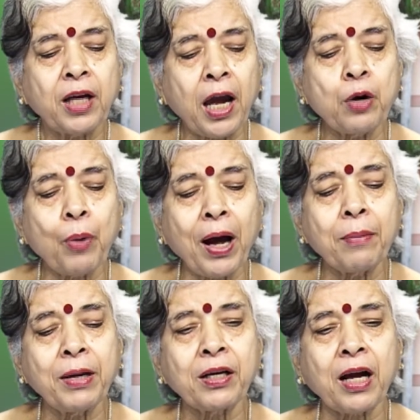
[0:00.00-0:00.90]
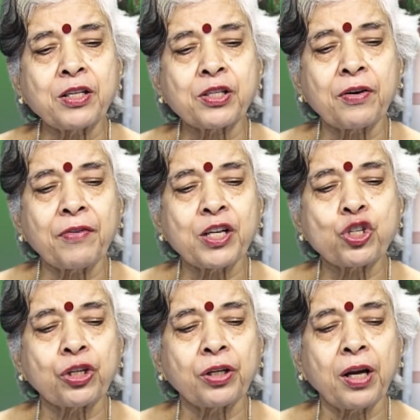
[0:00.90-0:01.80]
environment
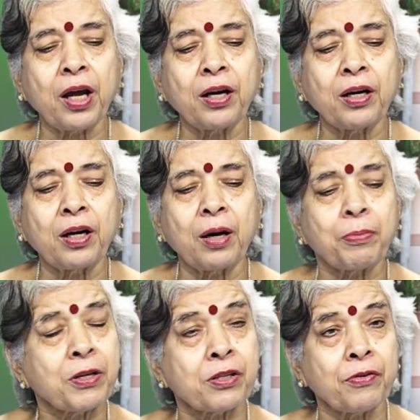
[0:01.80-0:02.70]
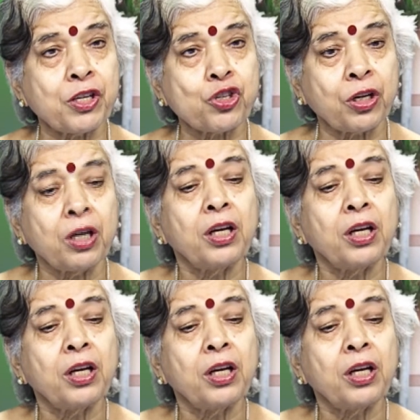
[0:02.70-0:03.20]
conservation and preservation.